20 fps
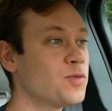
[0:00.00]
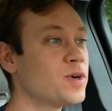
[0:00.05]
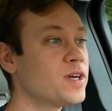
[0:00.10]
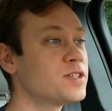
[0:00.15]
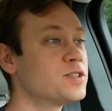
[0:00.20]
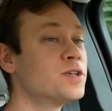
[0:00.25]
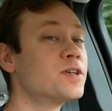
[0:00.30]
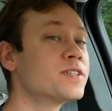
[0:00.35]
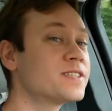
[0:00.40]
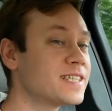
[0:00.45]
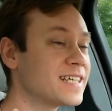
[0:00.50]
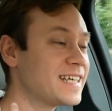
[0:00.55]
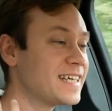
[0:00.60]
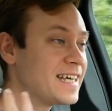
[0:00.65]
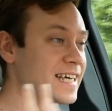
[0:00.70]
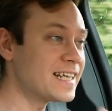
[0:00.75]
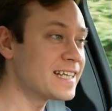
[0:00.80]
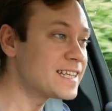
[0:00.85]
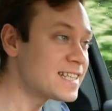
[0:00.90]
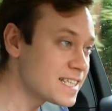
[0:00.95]
what it took to
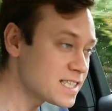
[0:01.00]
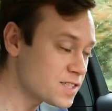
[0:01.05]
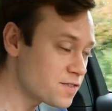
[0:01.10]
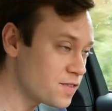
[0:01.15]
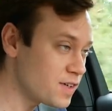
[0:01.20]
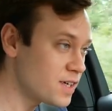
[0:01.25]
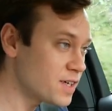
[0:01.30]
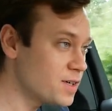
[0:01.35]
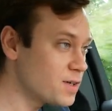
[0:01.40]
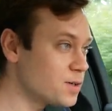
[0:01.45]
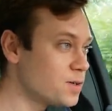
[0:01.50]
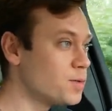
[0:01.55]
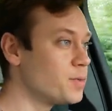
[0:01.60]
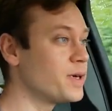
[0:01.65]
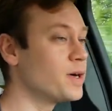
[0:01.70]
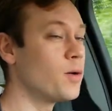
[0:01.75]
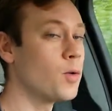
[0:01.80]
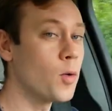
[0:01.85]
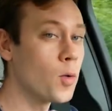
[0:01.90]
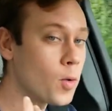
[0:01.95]
get this vehicle.
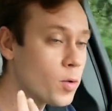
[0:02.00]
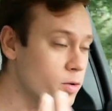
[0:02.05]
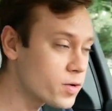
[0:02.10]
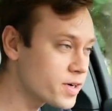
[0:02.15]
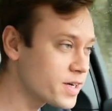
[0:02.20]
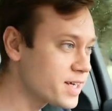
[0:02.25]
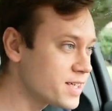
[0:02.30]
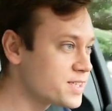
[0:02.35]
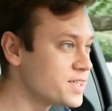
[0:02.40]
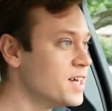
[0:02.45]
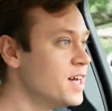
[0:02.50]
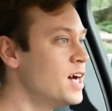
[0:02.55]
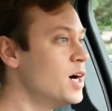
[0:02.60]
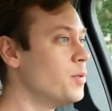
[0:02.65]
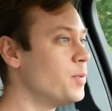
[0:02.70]
We ordered it.